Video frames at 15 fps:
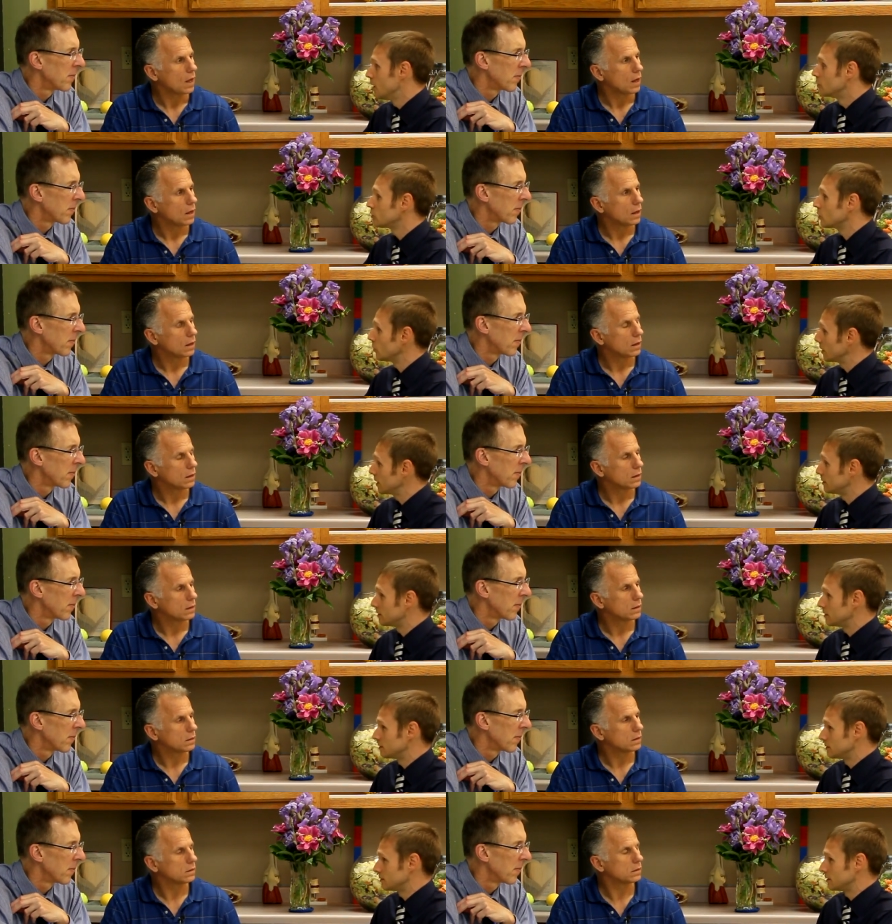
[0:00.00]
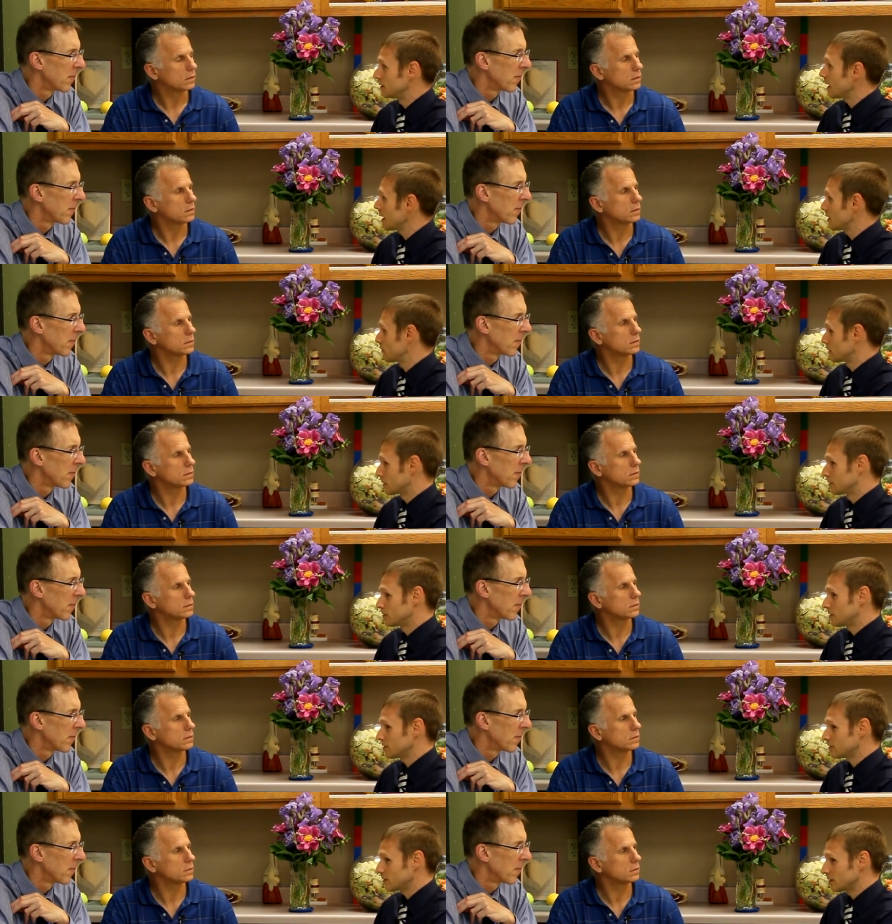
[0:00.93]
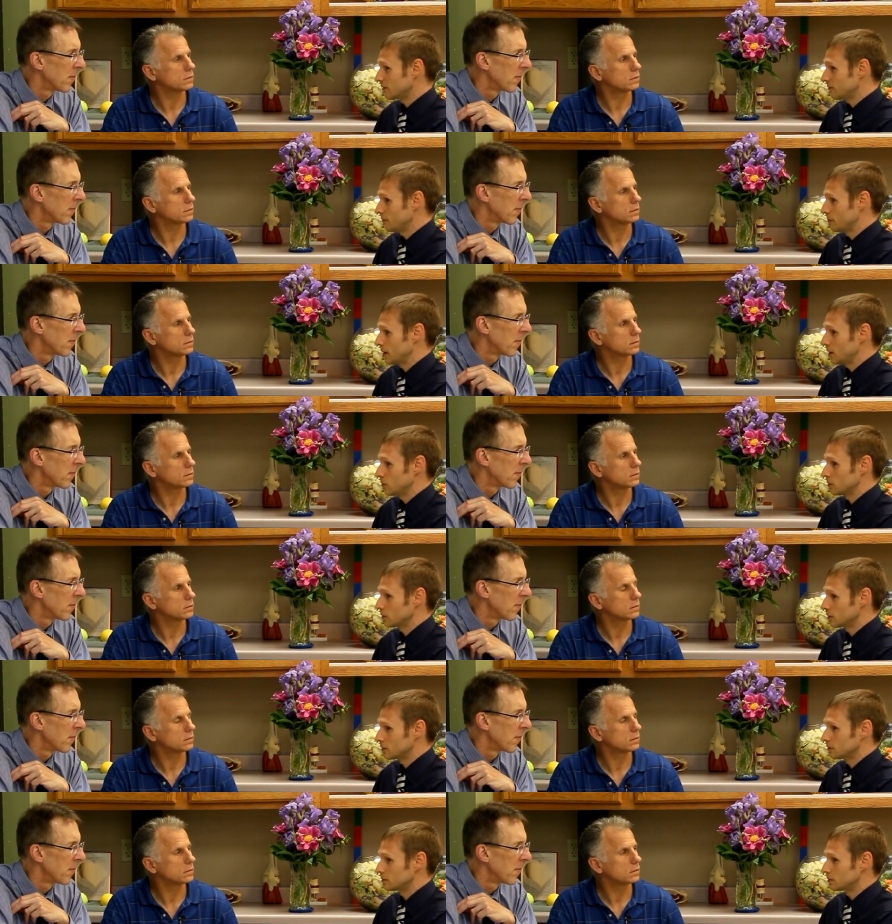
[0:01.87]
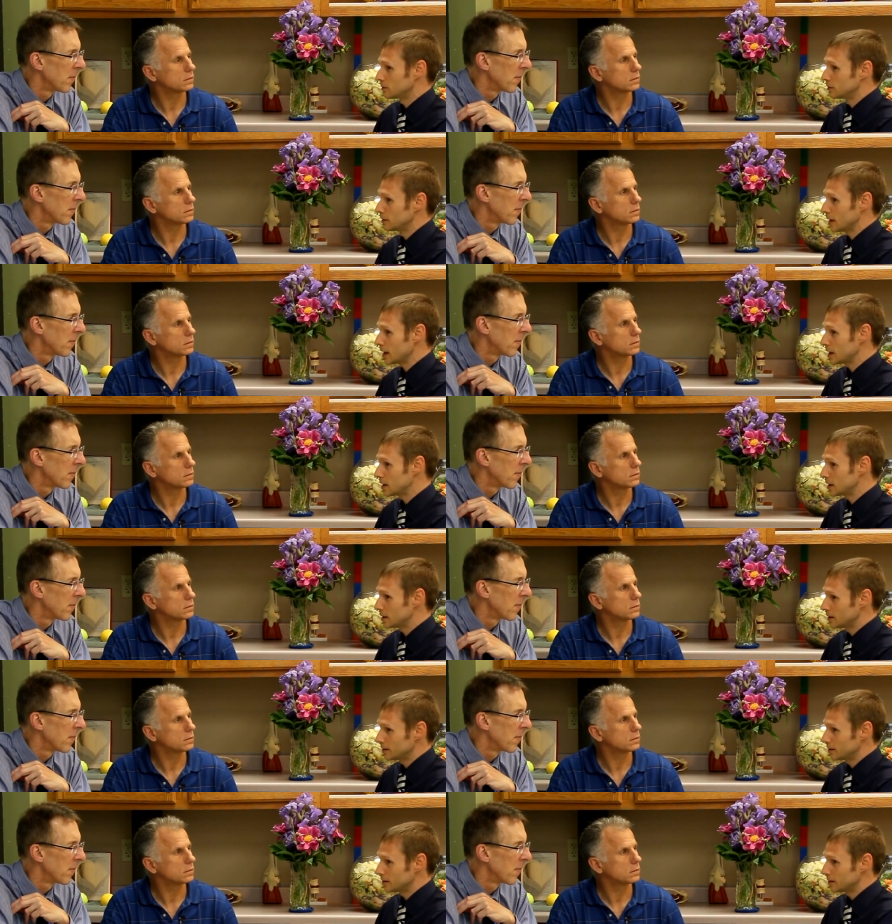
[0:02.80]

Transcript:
Speaker 1: So the, the diet consisted of about 90,